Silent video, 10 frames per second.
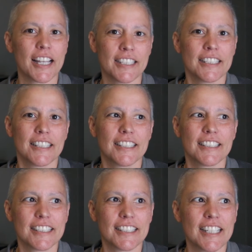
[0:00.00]
it
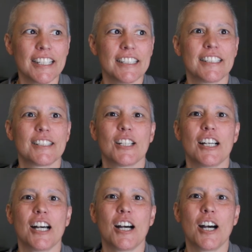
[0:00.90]
is
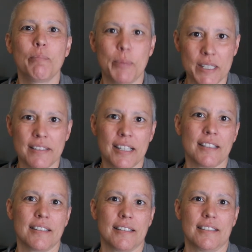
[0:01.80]
a
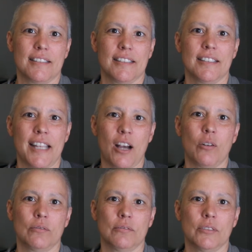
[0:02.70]
business
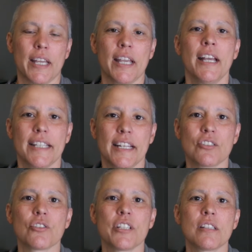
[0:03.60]
now. Okay,
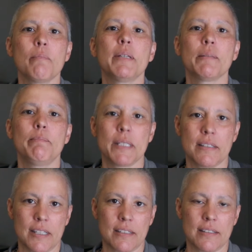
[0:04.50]
cancer is a big
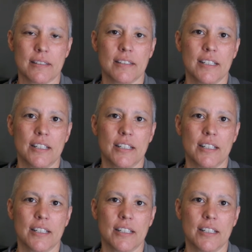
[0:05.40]
business.